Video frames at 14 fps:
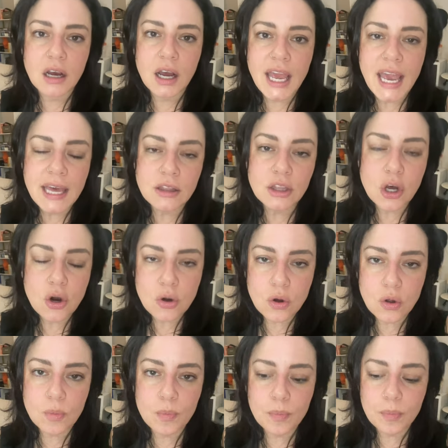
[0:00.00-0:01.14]
and
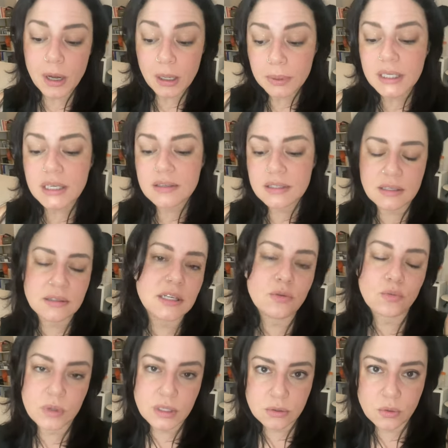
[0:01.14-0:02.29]
local public assistant
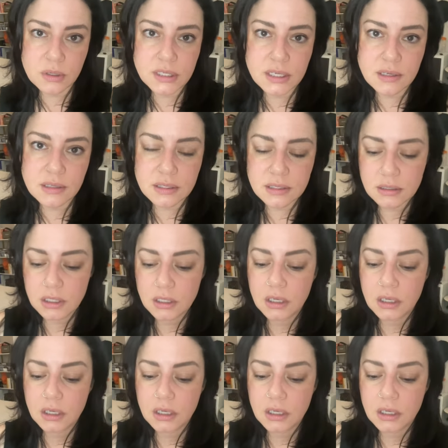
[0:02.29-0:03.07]
resources.